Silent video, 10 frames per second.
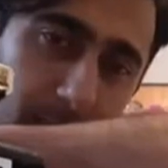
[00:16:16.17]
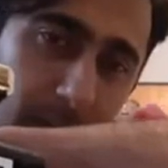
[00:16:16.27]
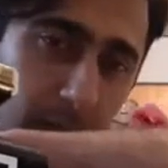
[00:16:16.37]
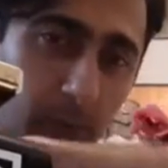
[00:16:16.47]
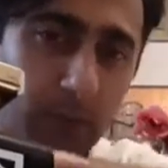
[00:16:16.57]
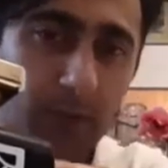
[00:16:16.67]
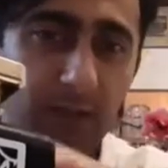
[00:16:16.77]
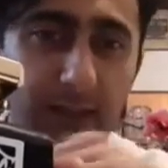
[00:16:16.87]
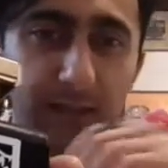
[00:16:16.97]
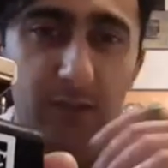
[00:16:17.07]
Almost
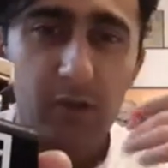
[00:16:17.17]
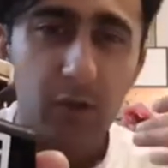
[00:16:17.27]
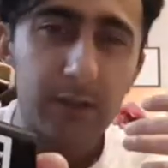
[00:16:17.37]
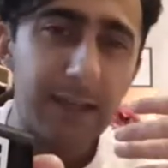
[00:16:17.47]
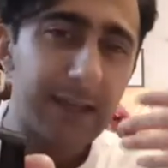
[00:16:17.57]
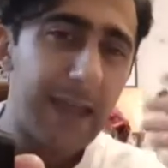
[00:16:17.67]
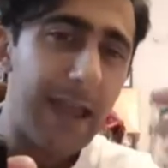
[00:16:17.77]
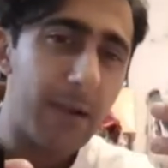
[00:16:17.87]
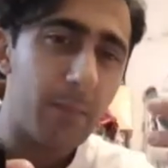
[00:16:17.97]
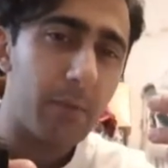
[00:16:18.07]
like there's cognac
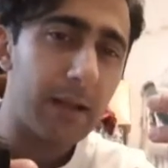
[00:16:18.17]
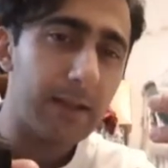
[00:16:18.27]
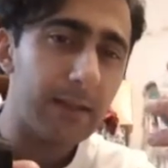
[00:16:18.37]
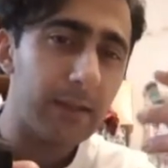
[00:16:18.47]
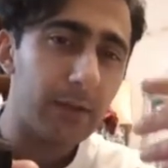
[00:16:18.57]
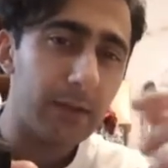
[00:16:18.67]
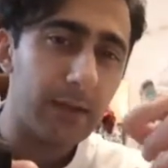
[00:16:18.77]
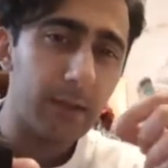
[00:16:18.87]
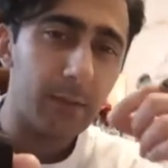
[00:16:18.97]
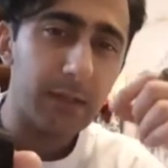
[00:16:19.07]
and brandy on
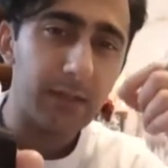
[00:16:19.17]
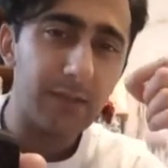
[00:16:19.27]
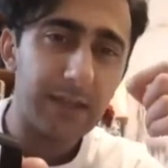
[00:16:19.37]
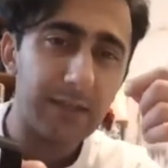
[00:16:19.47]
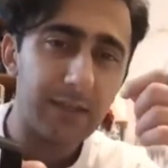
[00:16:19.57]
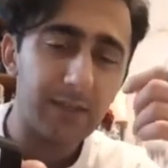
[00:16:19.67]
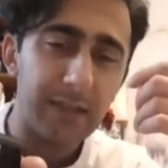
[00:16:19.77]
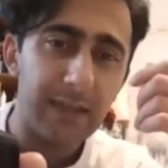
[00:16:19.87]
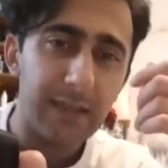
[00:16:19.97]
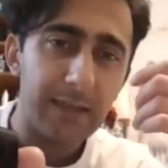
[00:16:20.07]
here because it has
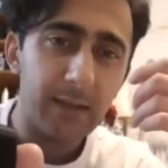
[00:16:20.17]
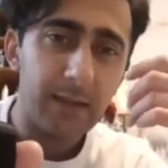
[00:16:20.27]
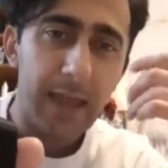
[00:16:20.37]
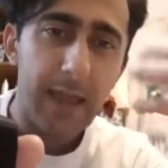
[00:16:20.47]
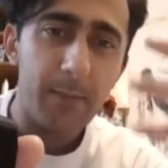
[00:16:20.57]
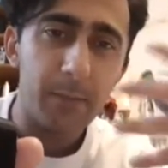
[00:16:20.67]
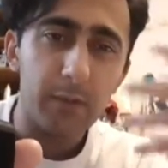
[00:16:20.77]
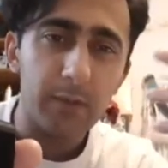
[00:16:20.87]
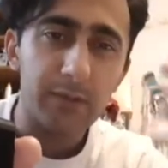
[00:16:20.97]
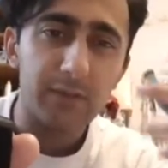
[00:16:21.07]
a
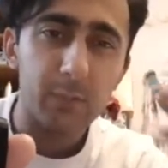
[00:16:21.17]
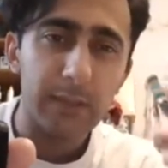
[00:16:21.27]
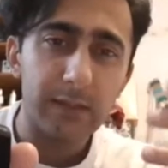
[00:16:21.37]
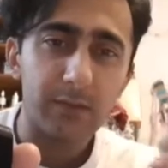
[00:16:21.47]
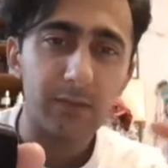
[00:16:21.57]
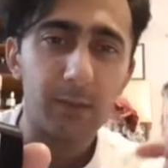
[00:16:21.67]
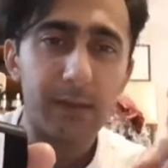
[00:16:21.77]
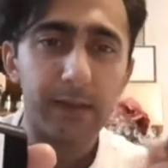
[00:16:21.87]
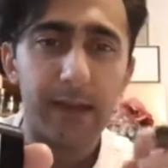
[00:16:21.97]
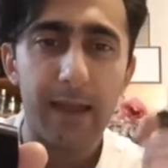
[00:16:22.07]
ambery sweetness
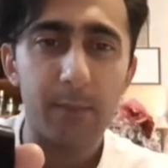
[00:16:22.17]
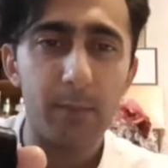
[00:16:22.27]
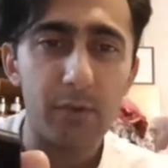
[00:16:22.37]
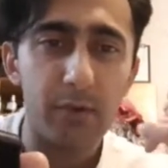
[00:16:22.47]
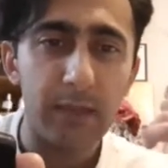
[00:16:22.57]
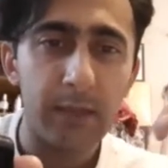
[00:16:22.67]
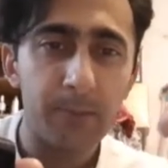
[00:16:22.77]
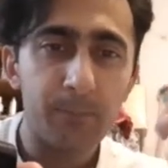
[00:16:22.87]
about it, ambery